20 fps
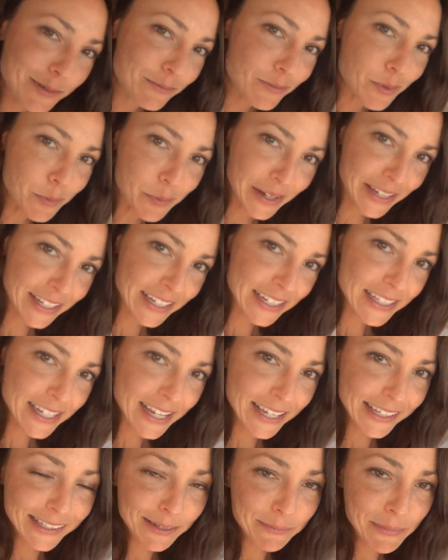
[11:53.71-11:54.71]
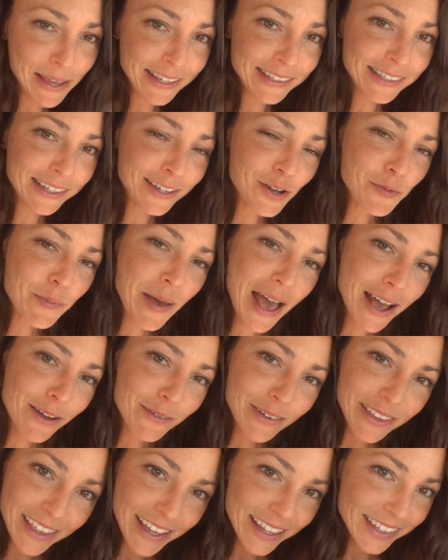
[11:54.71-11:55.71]
We're bringing a taste of Mexico back
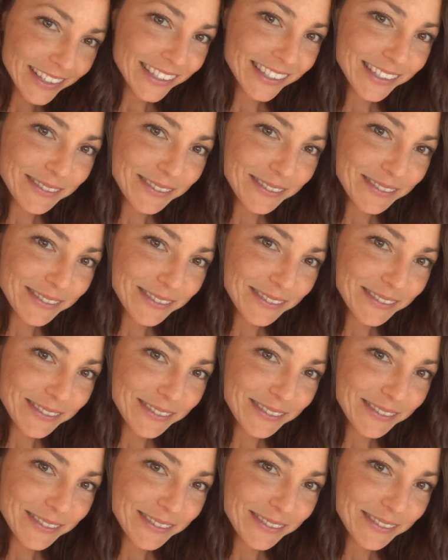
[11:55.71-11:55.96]
with us.